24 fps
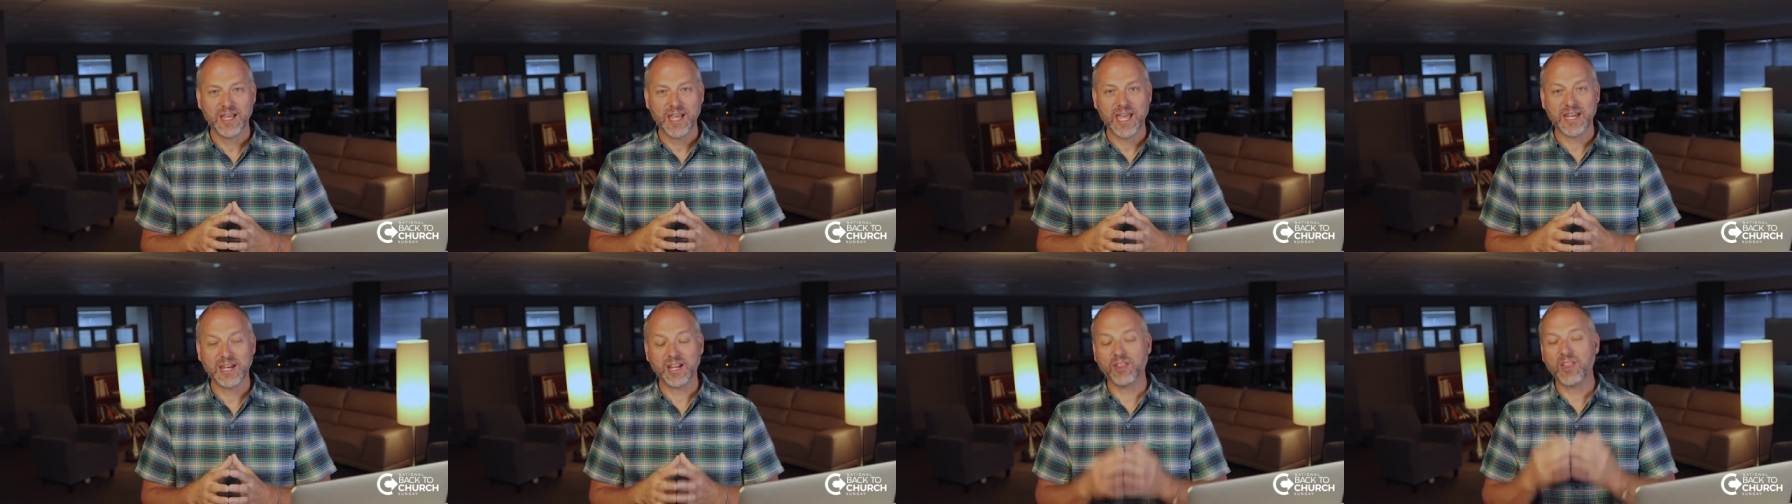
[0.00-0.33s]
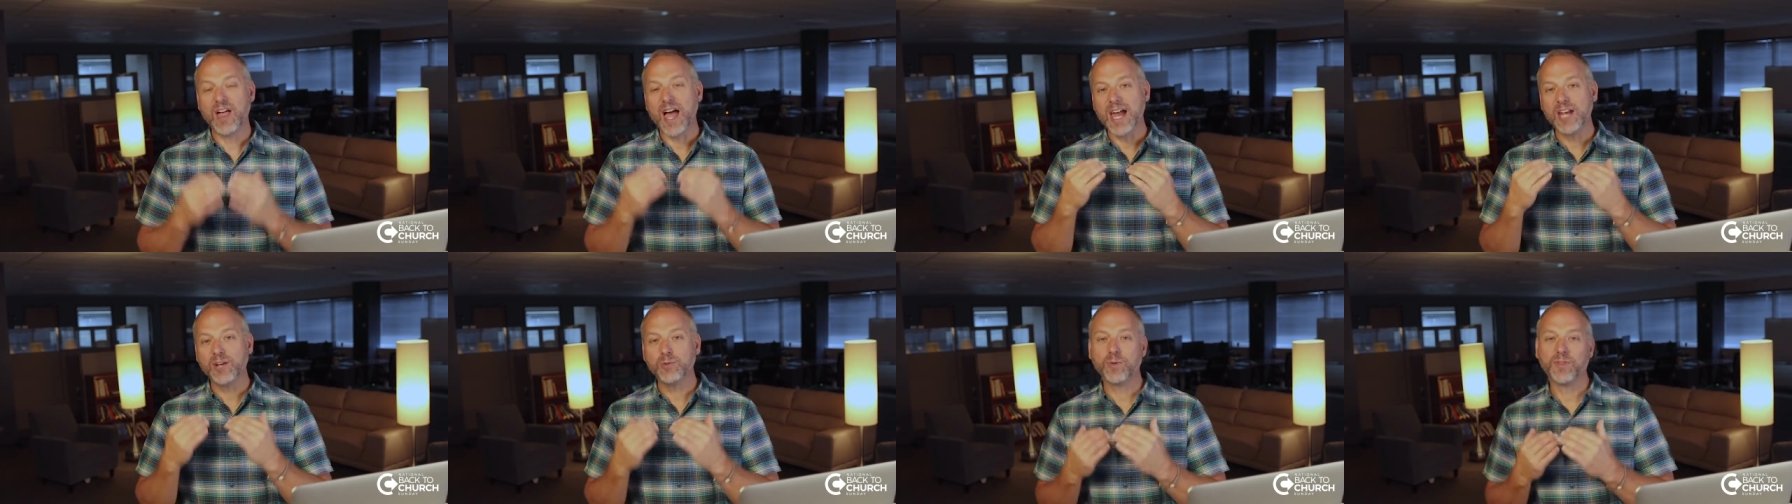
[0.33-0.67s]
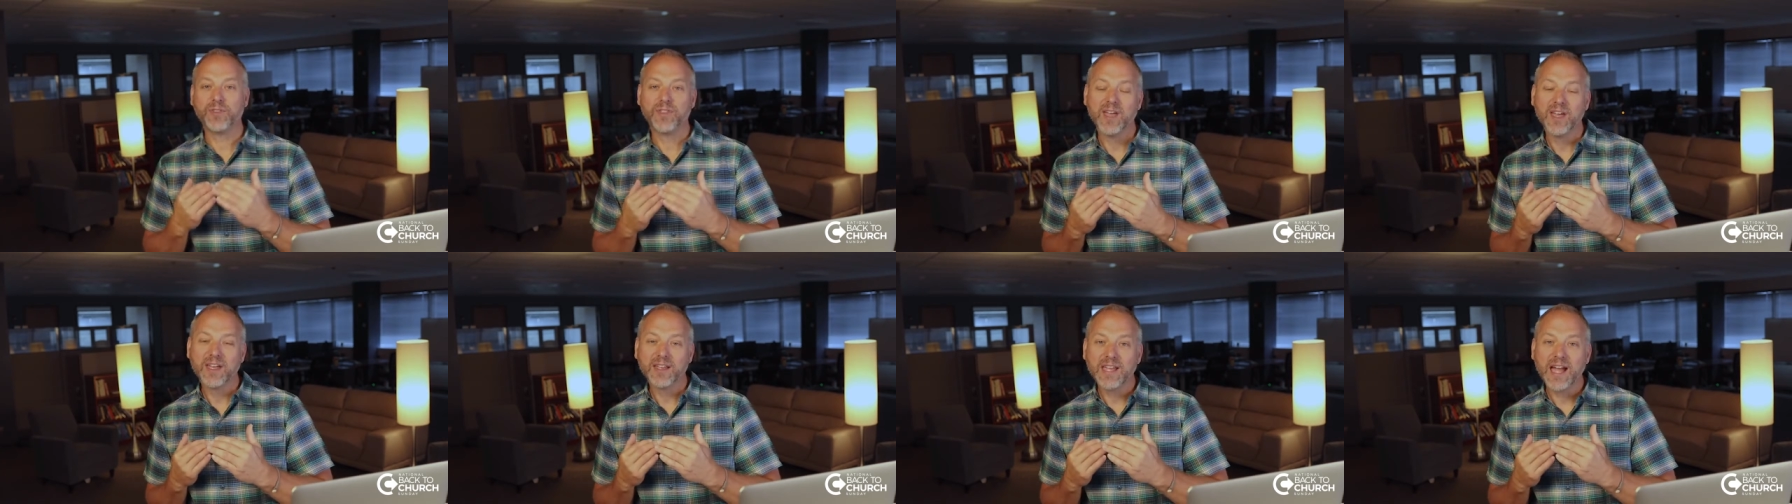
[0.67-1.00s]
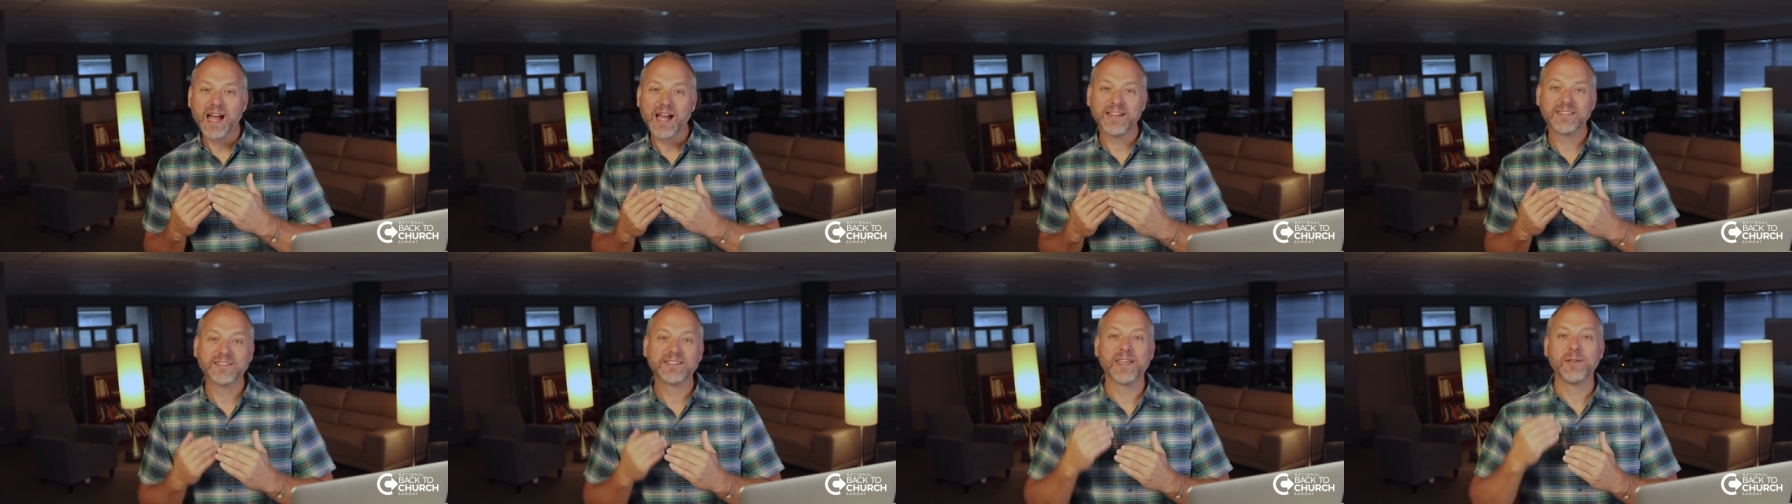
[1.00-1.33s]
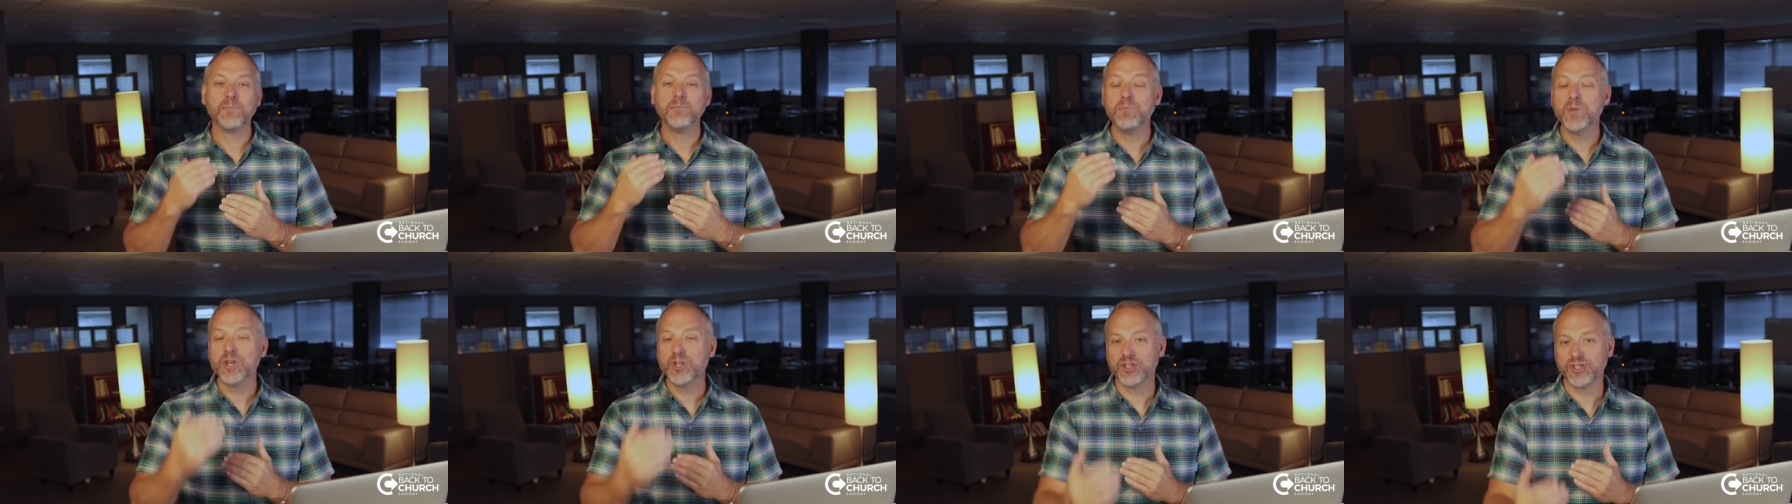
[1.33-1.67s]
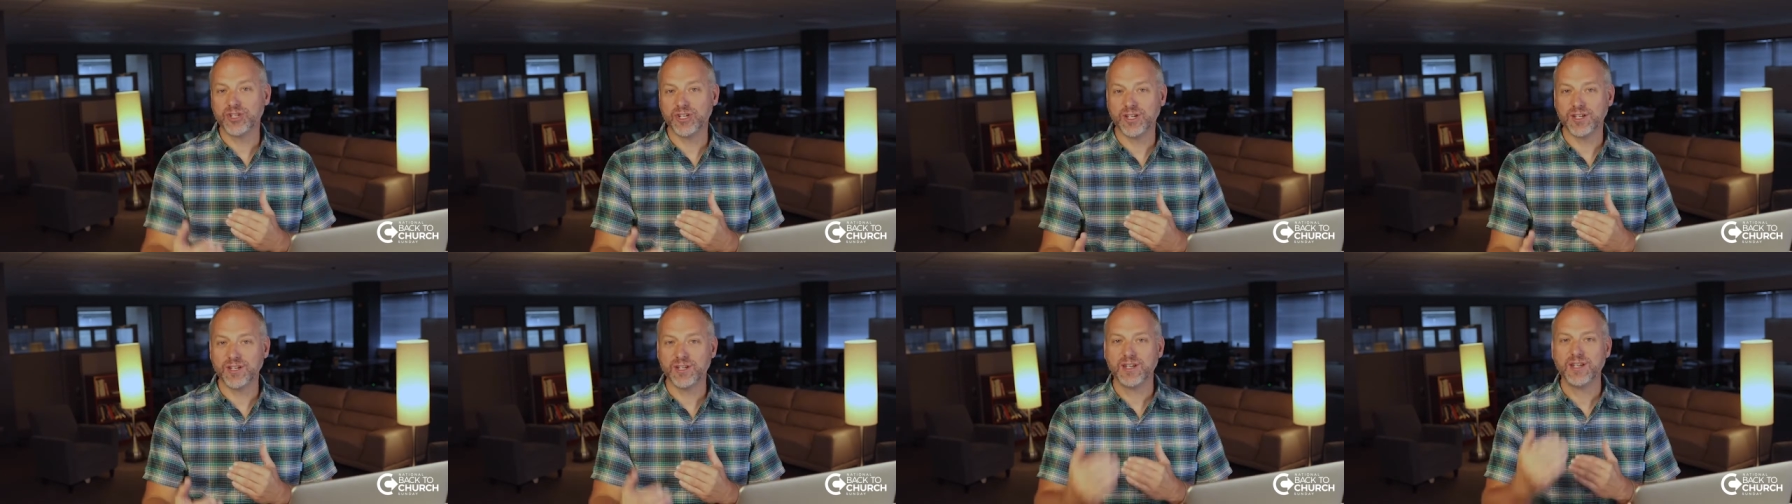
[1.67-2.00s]
and aligned with God's
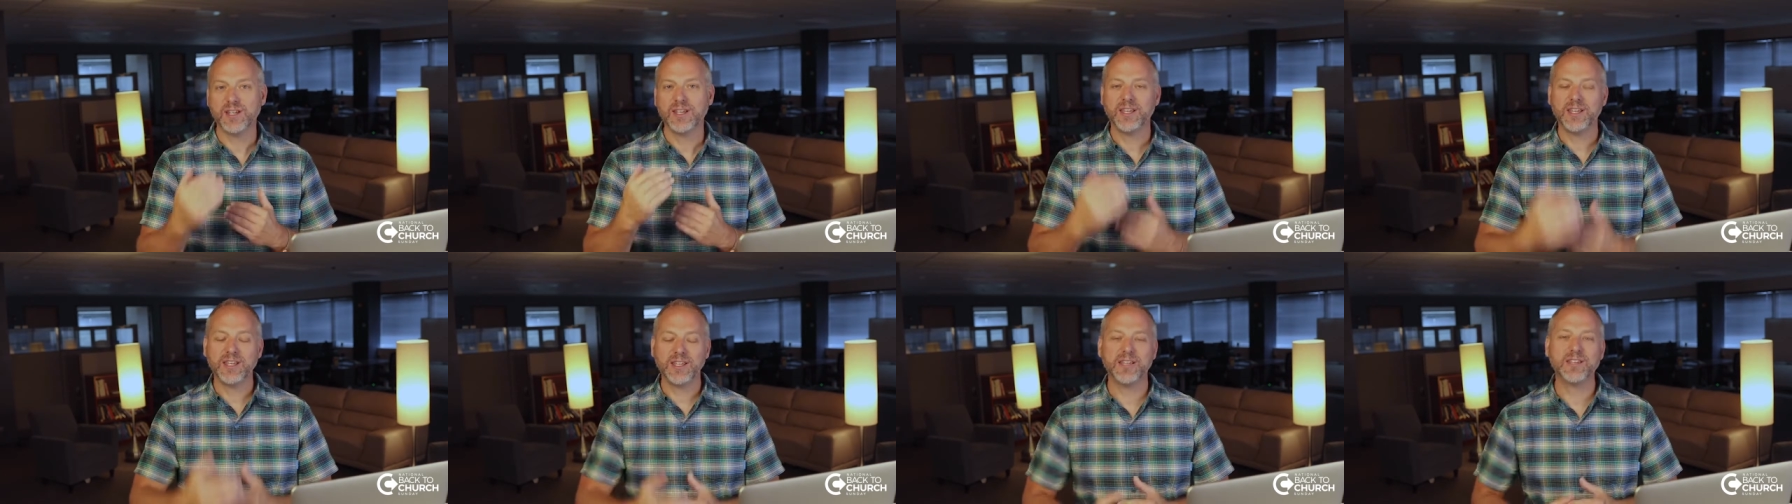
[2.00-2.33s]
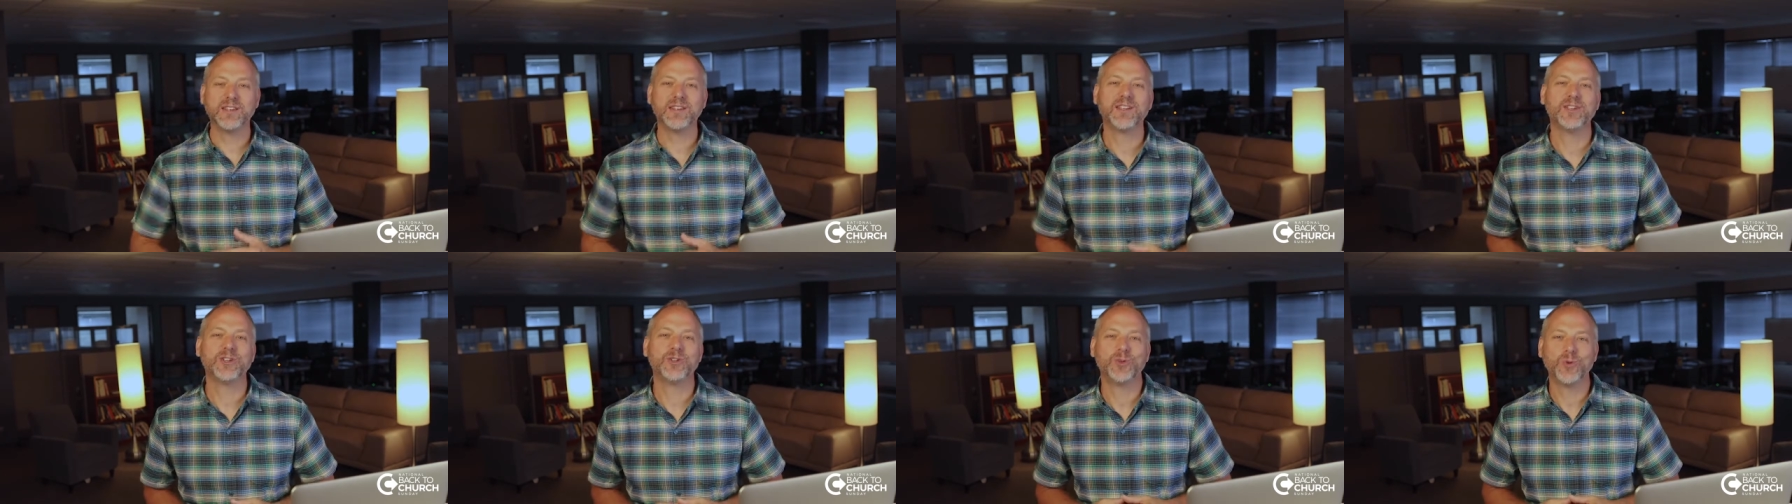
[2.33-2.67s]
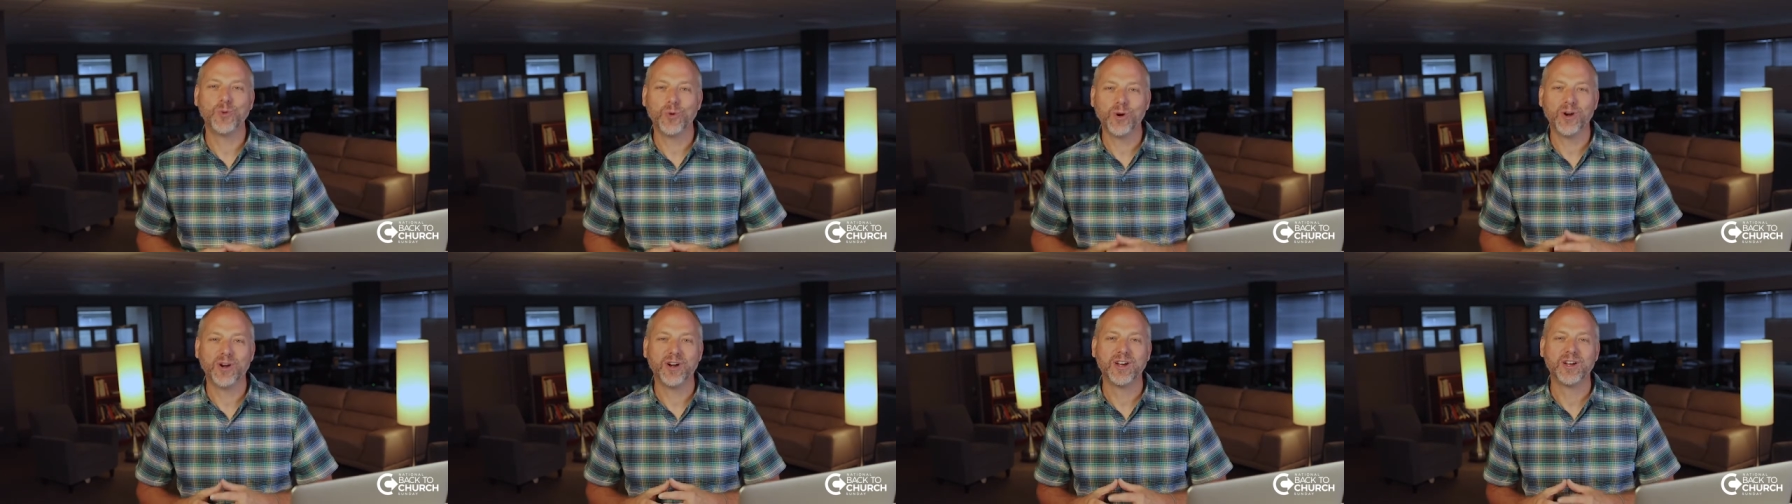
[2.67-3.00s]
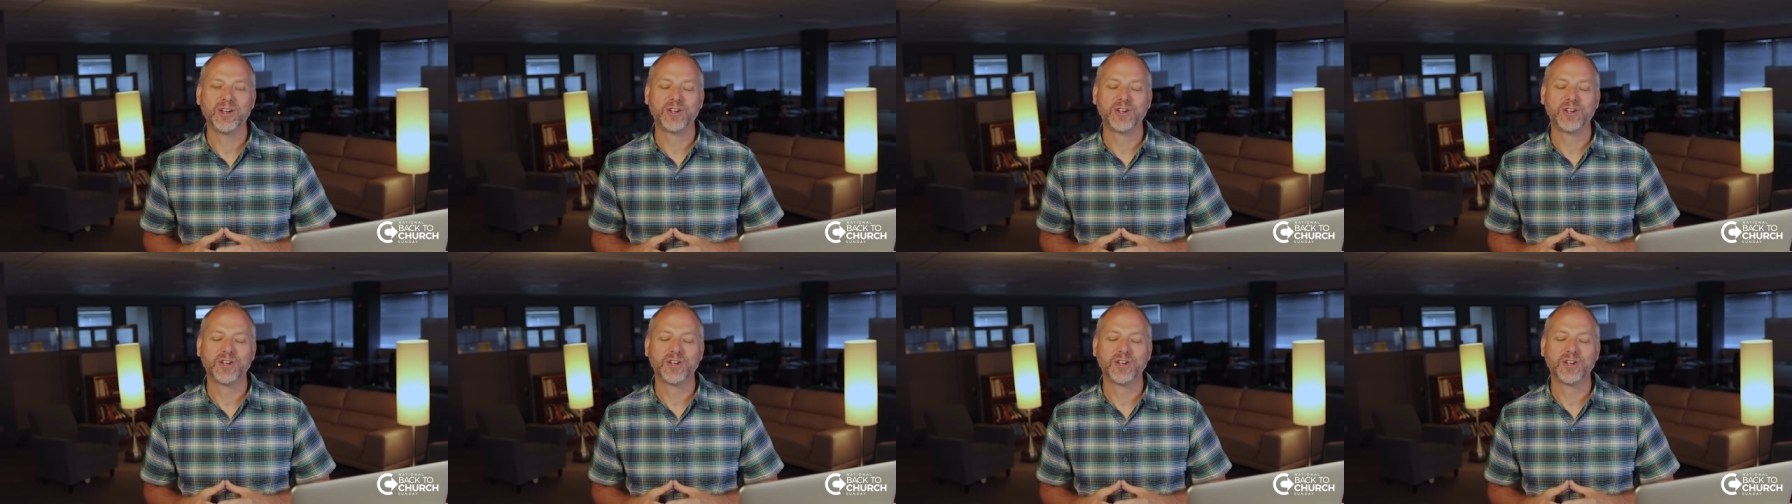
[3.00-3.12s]
mission in your